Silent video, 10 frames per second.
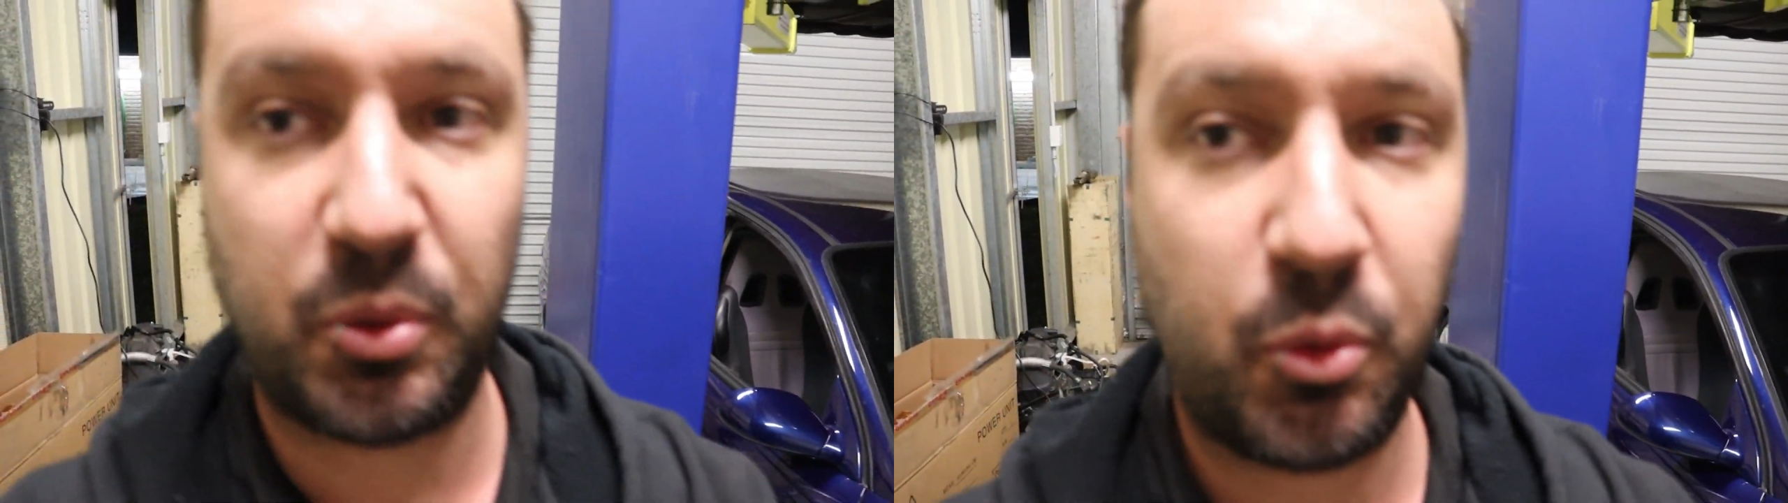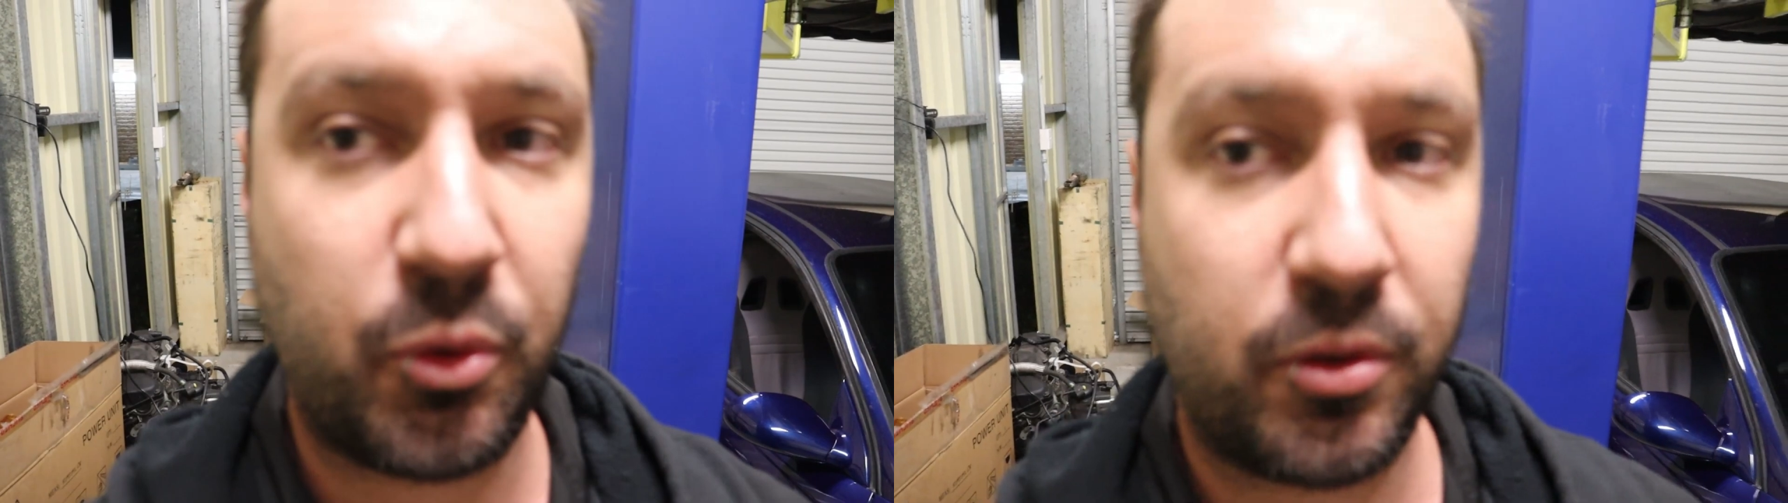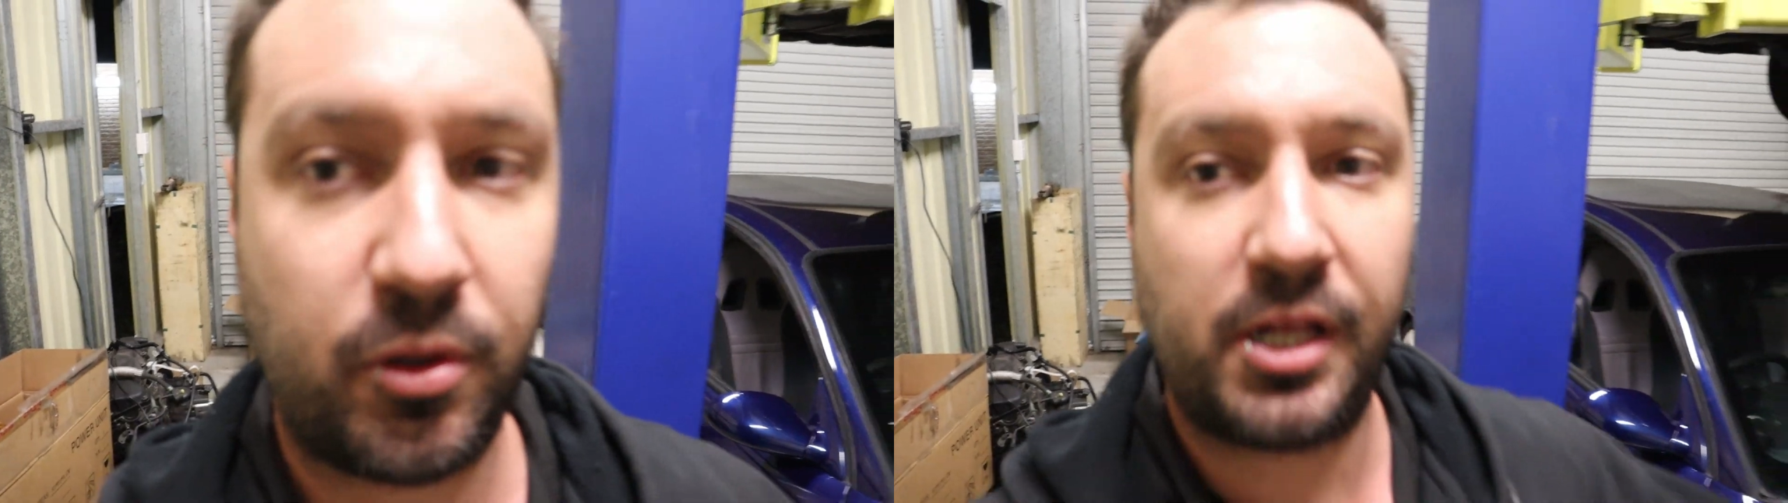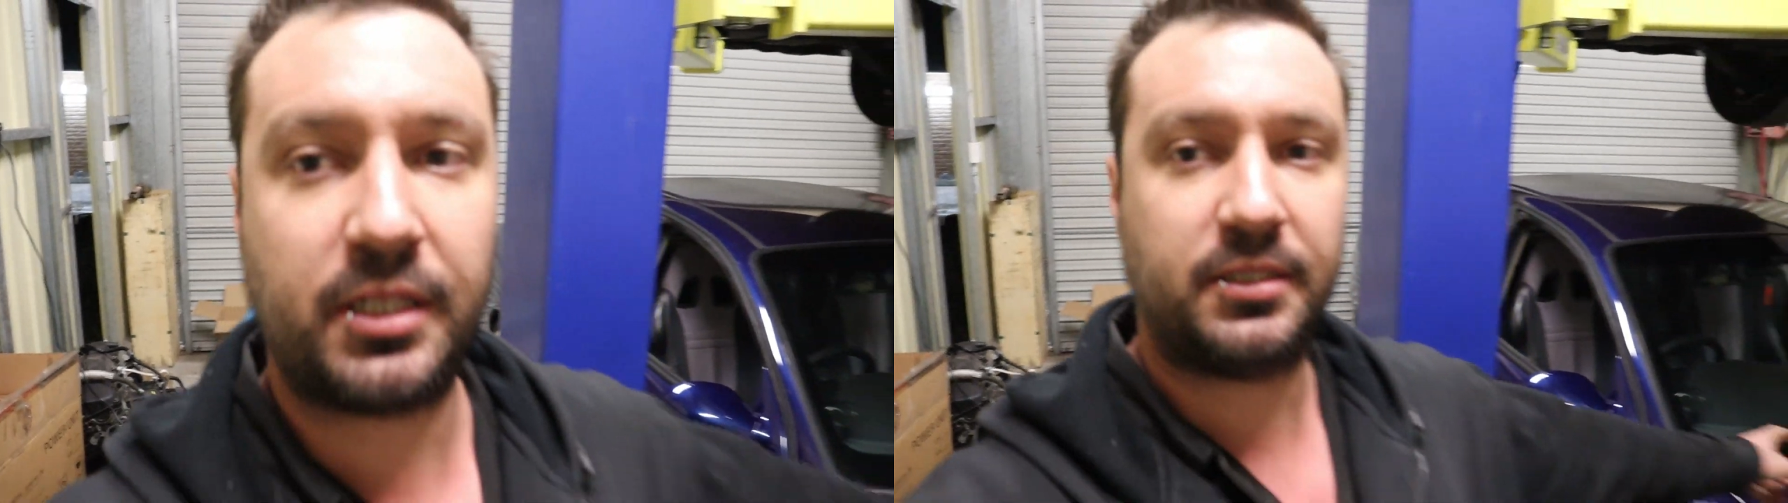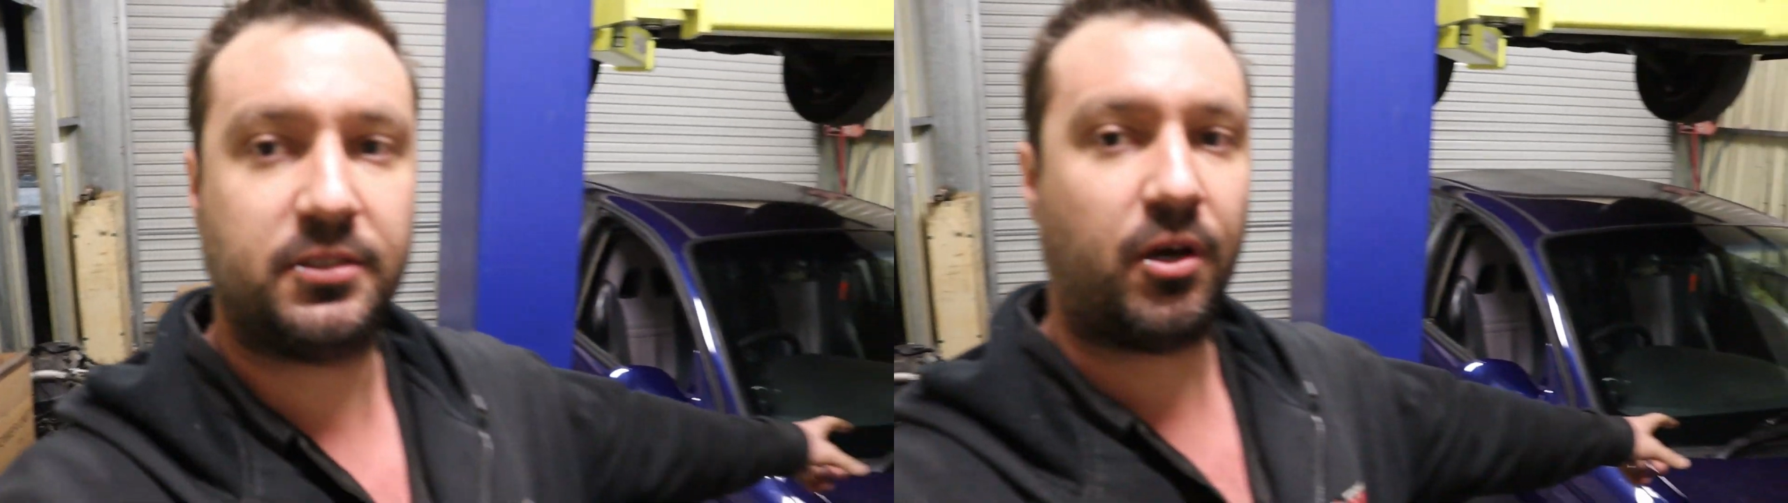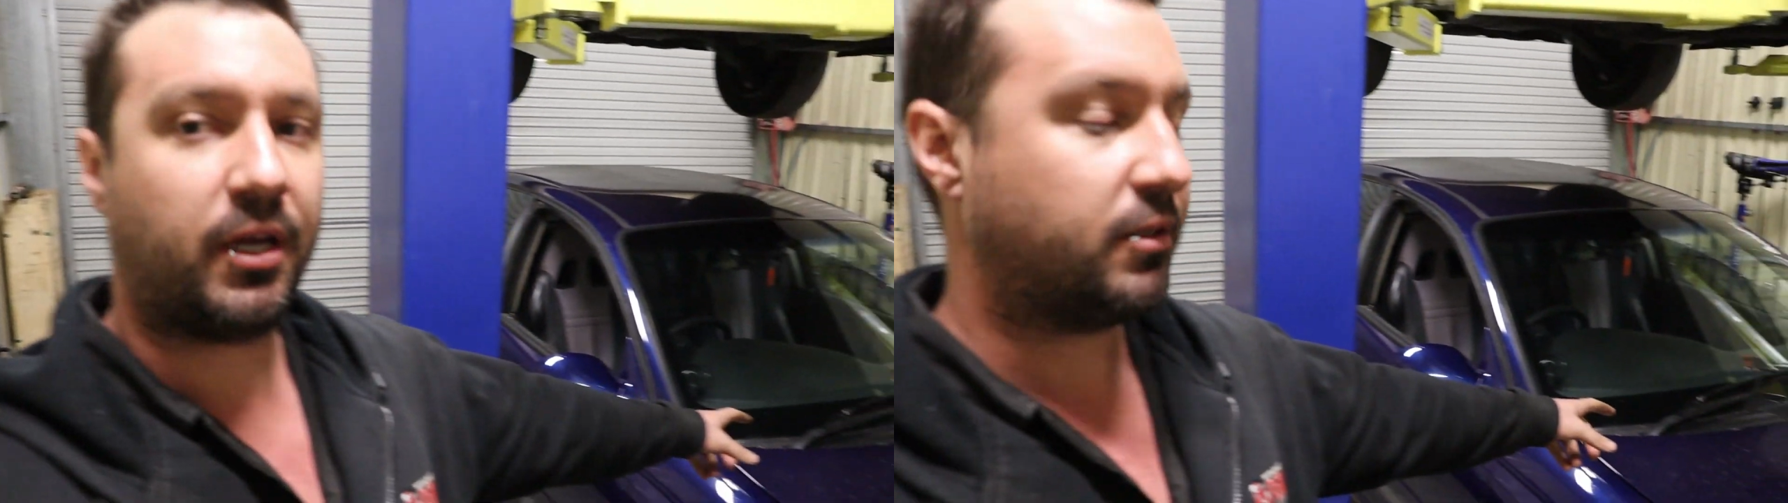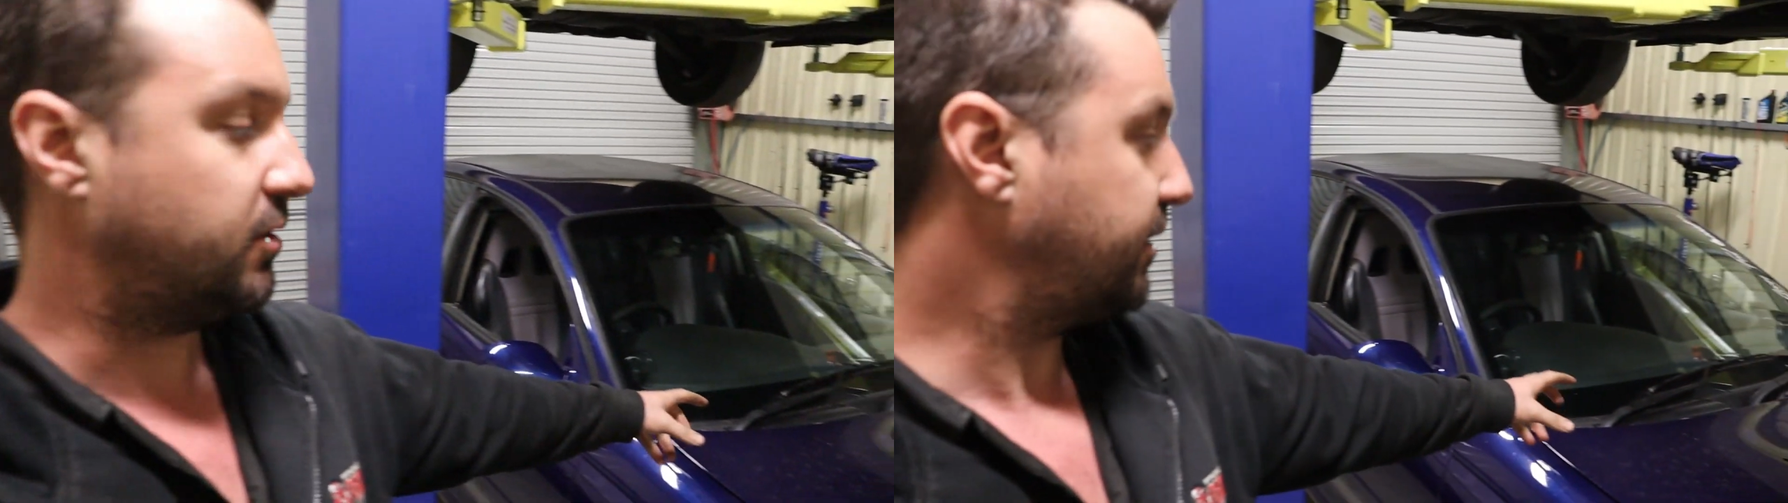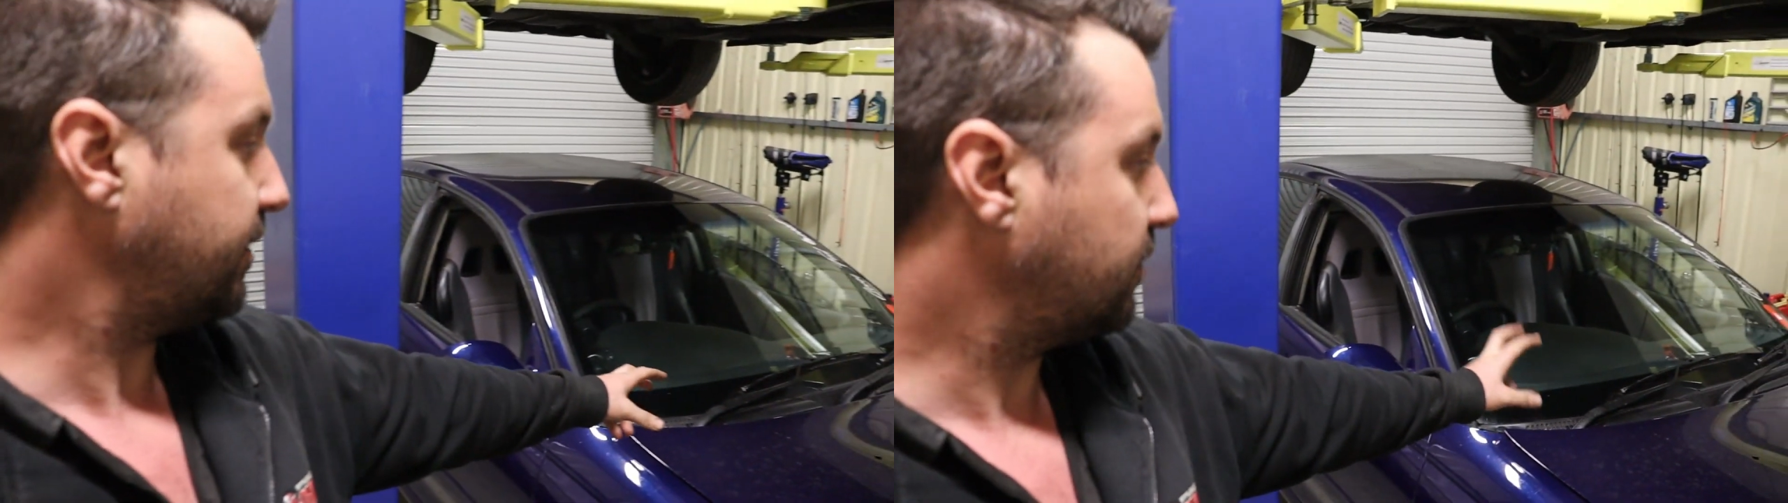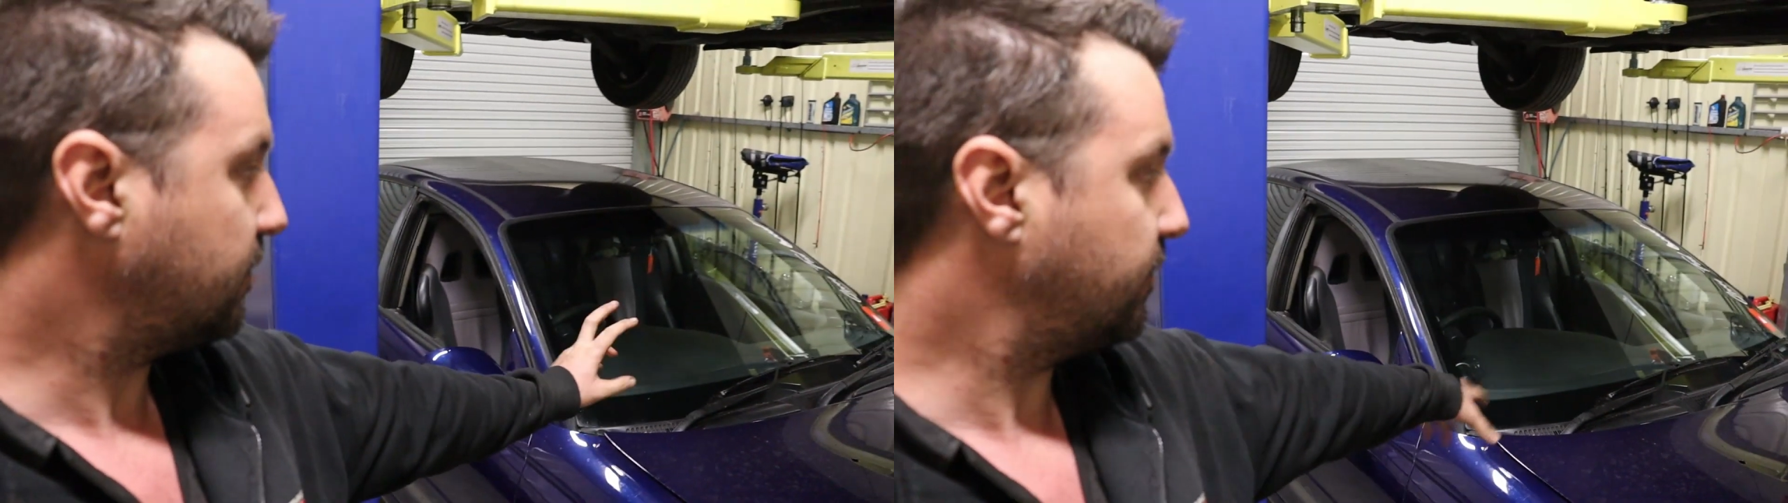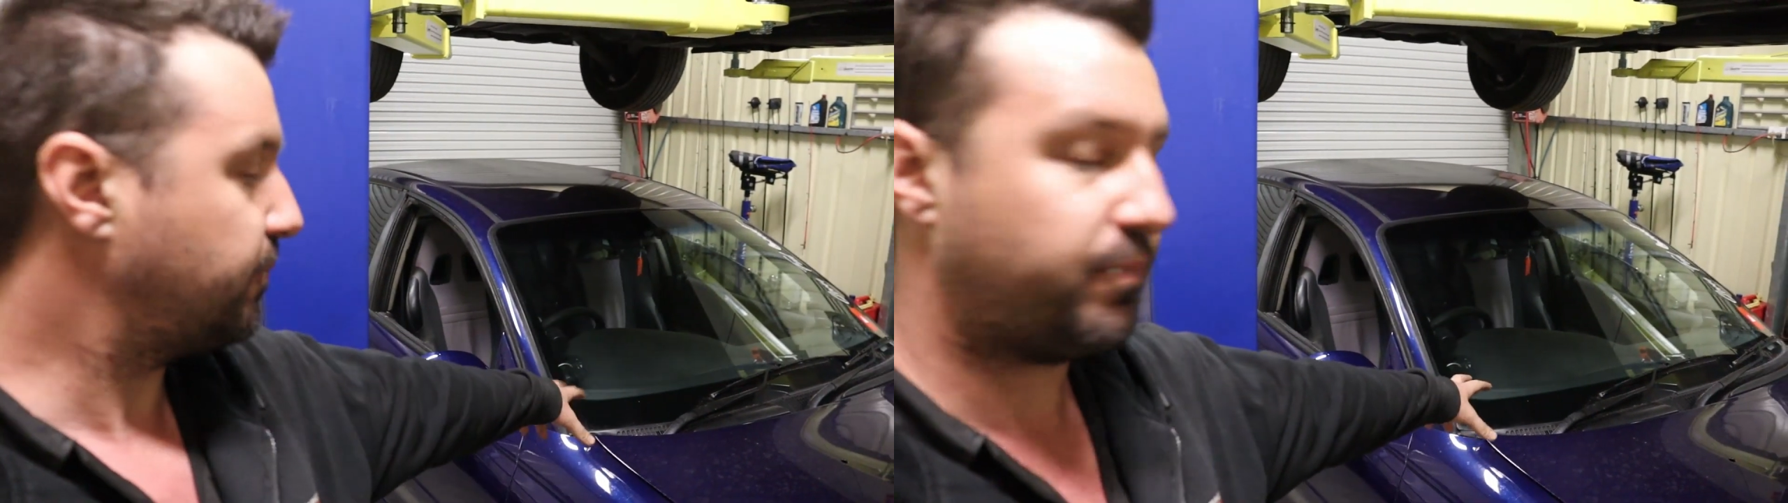but more than likely diagnosing
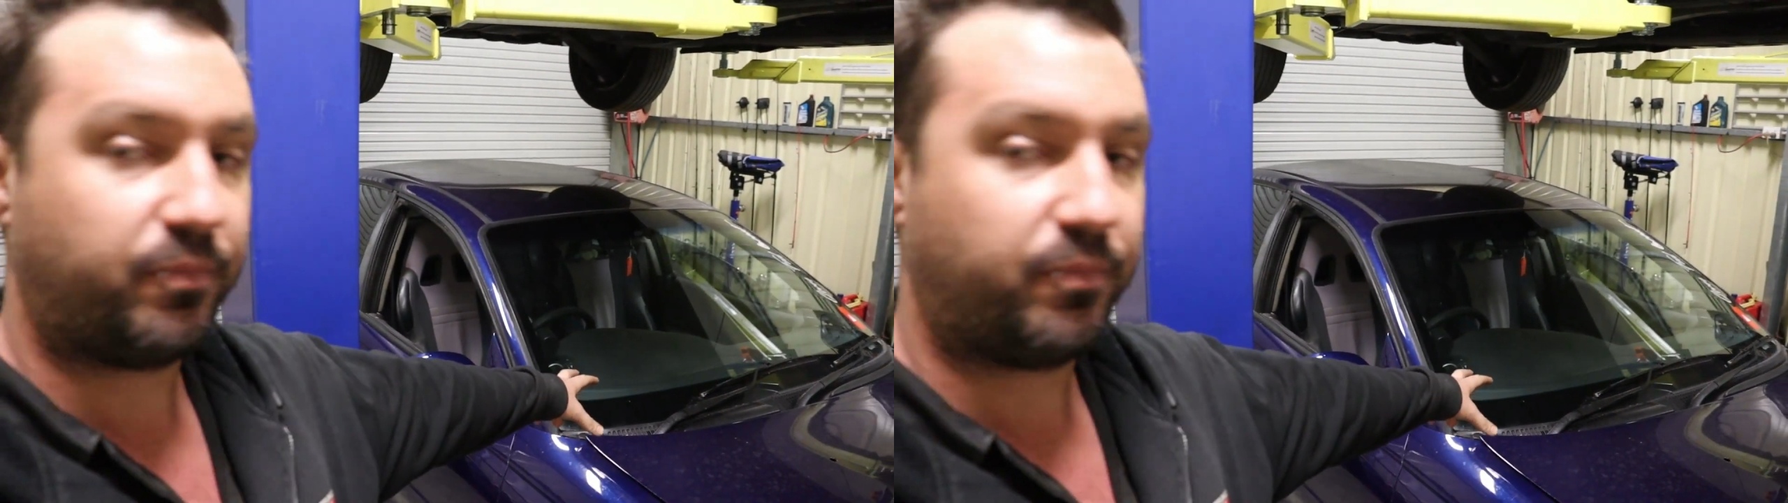the